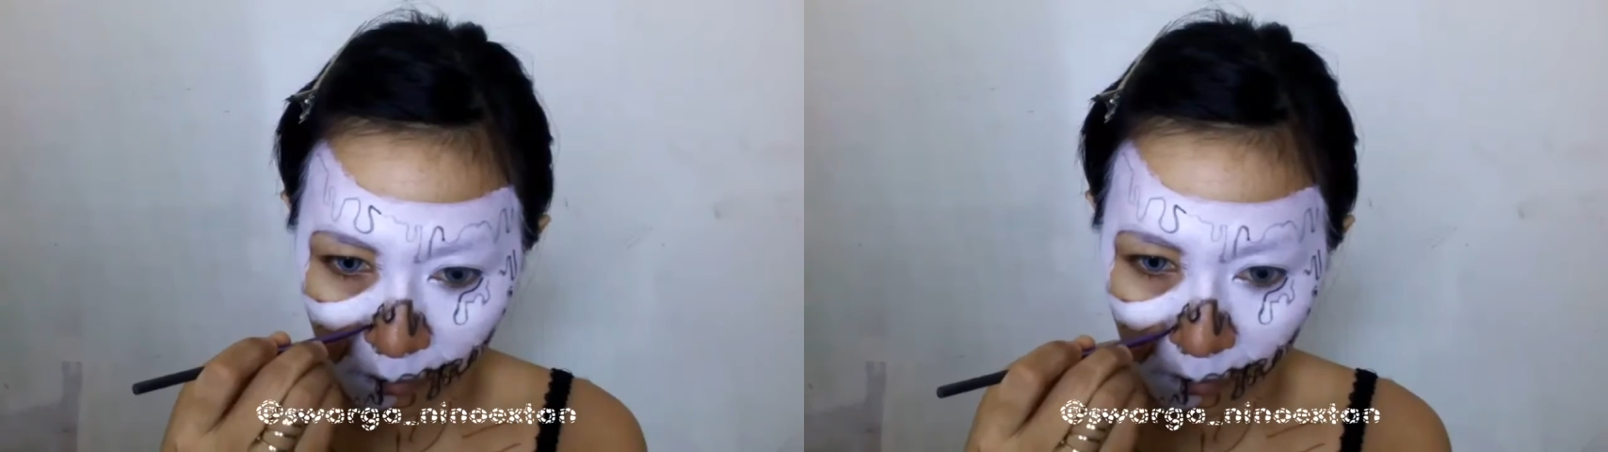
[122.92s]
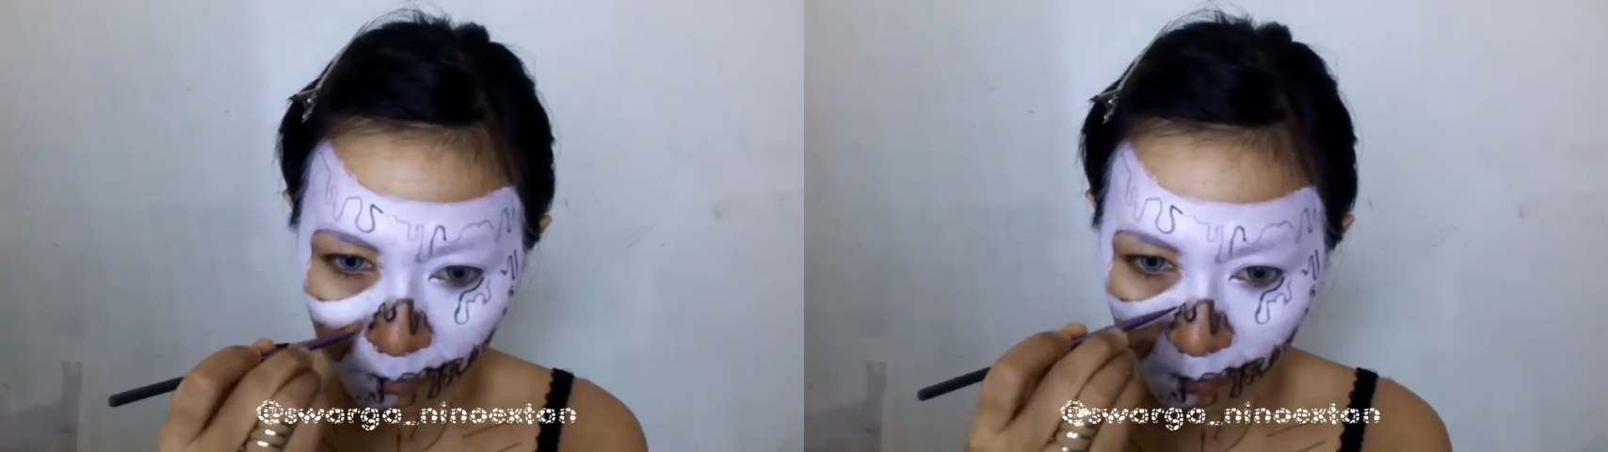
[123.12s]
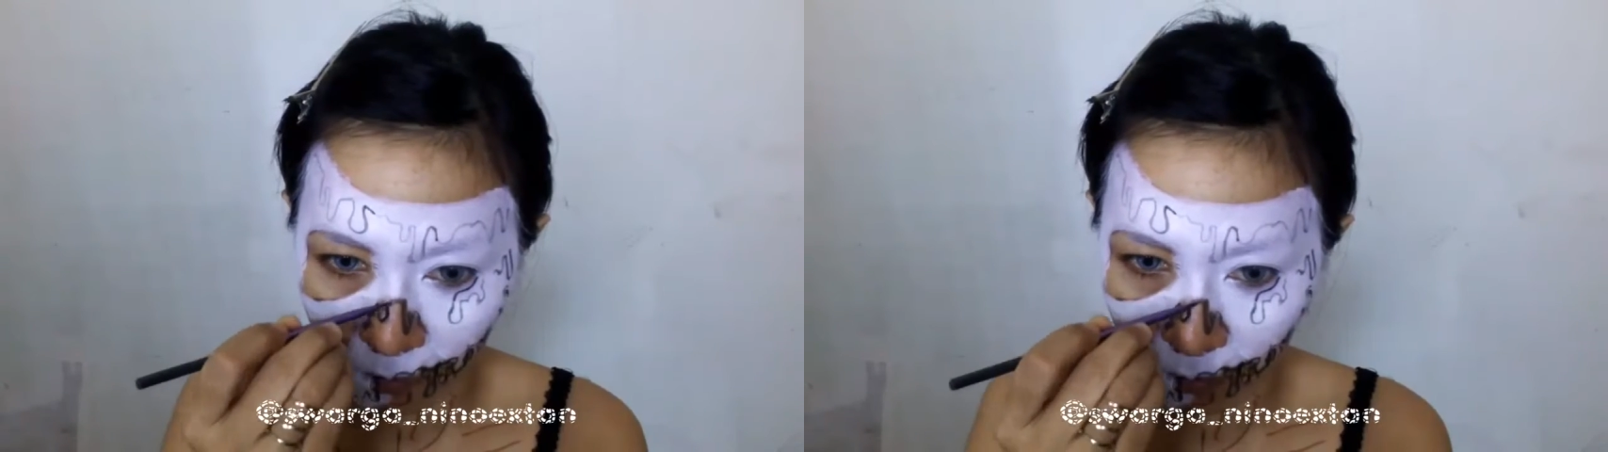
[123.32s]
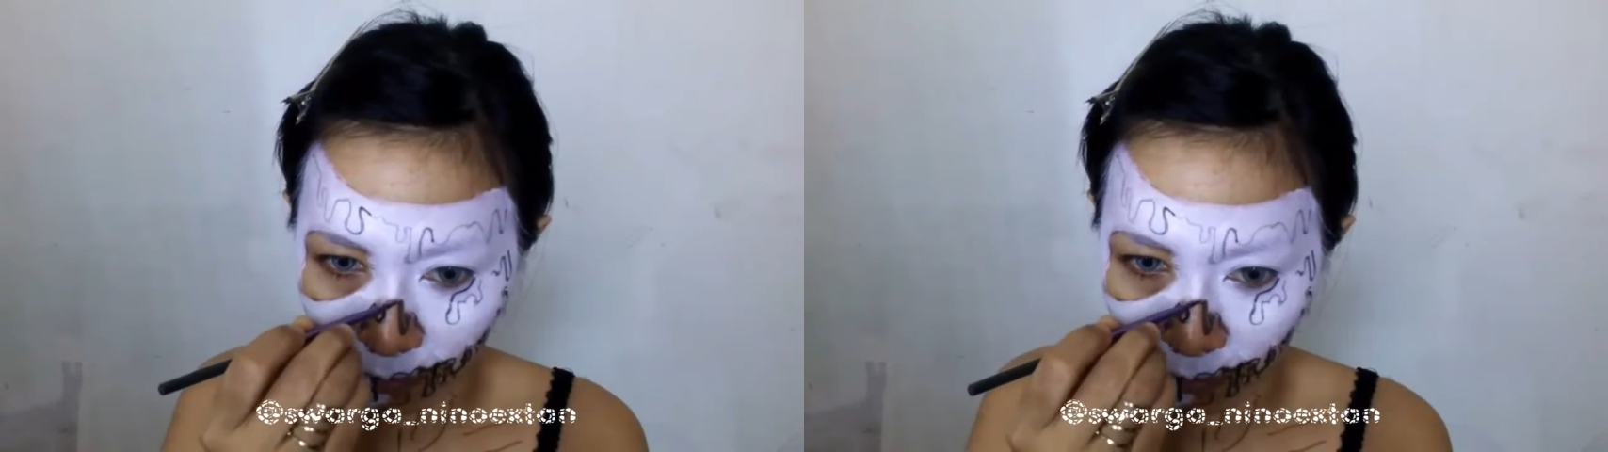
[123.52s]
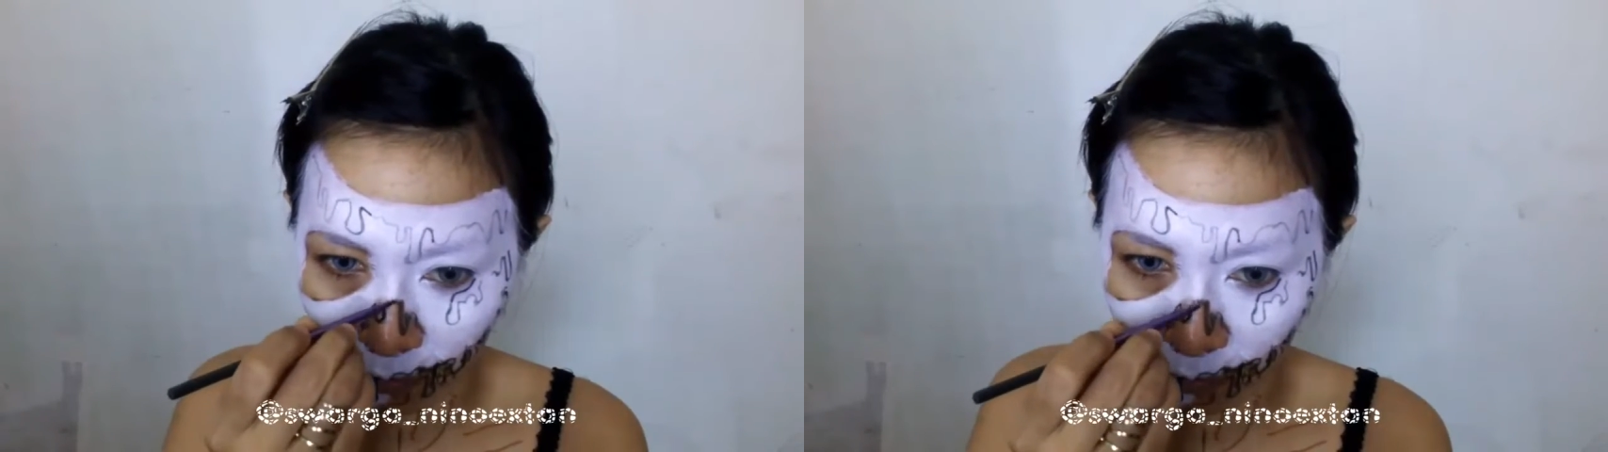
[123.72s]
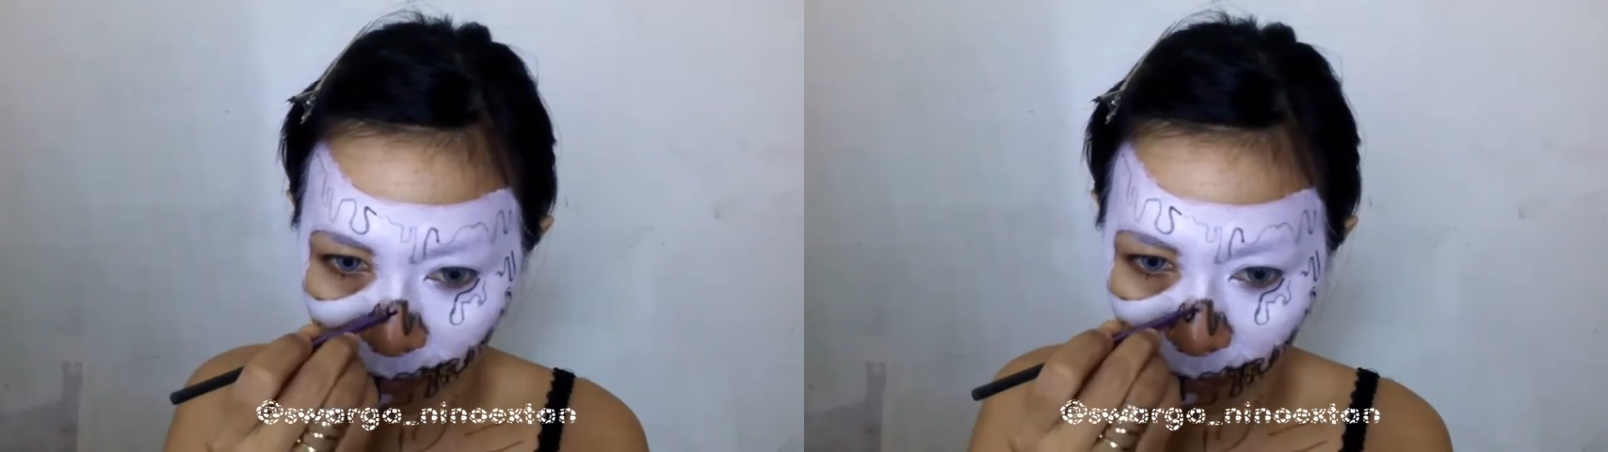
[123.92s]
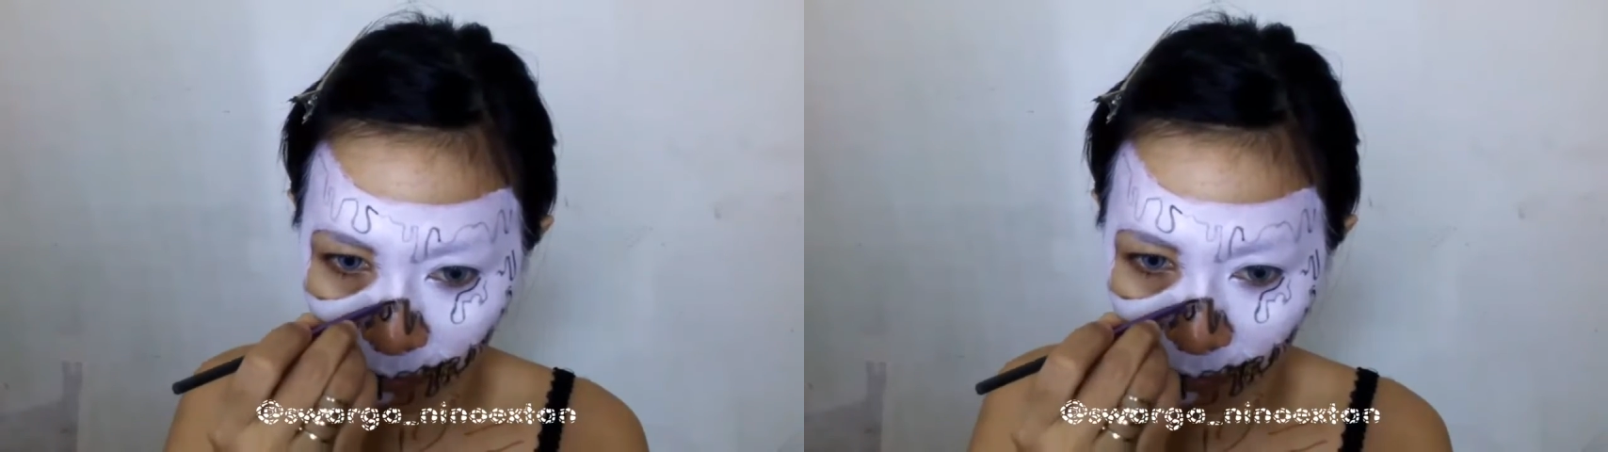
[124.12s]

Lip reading: Paradise IQ Palette